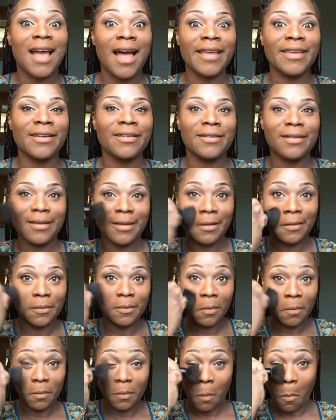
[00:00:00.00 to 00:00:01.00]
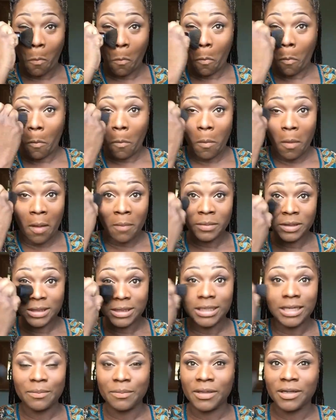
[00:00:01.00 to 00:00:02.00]
I'm
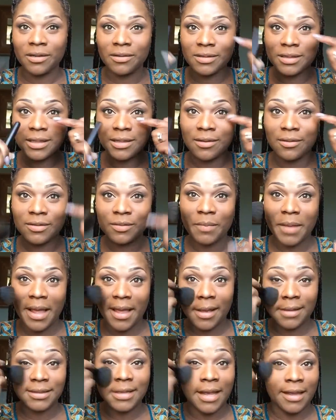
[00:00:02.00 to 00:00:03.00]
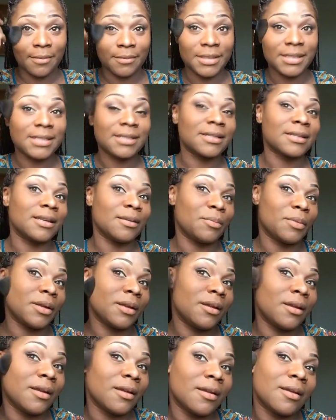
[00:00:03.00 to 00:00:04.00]
sleepy. Do you see those bags? I am
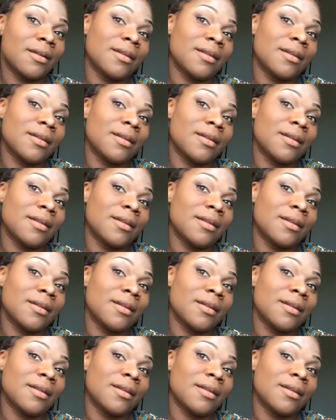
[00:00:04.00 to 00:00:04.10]
sleepy.